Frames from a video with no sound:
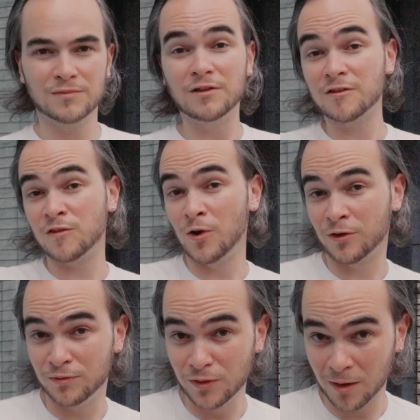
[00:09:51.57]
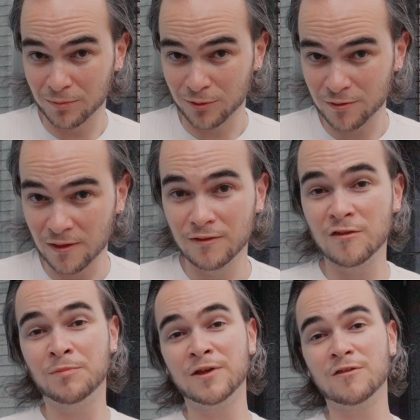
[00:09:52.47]
Now let's talk numbers. This
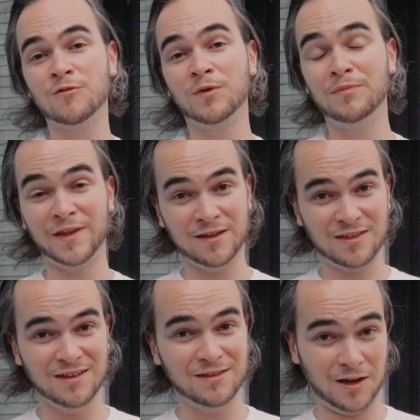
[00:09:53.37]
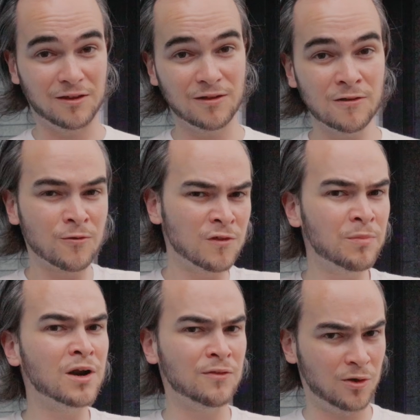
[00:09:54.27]
place is from 1990, so it's a
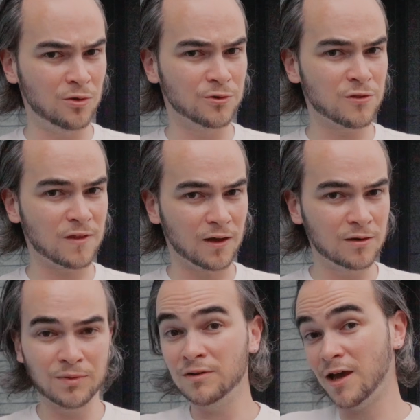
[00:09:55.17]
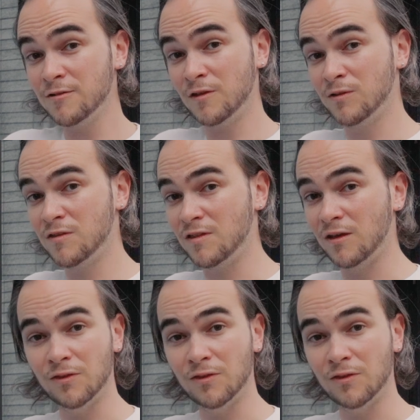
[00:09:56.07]
bit on the older side, but as you can see,